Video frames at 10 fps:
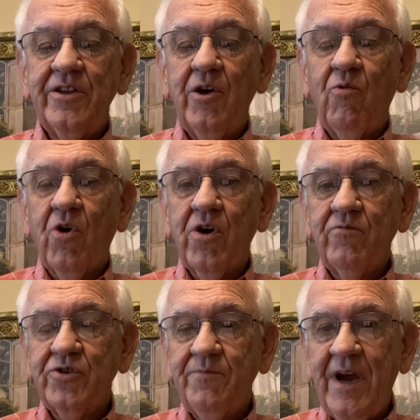The
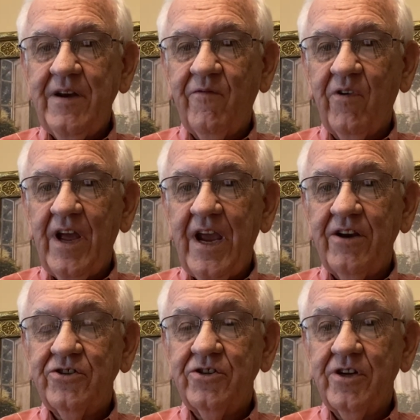Word was made
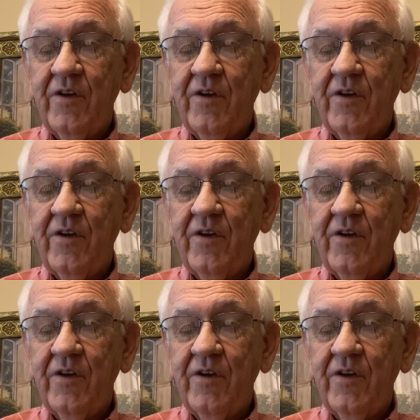flesh.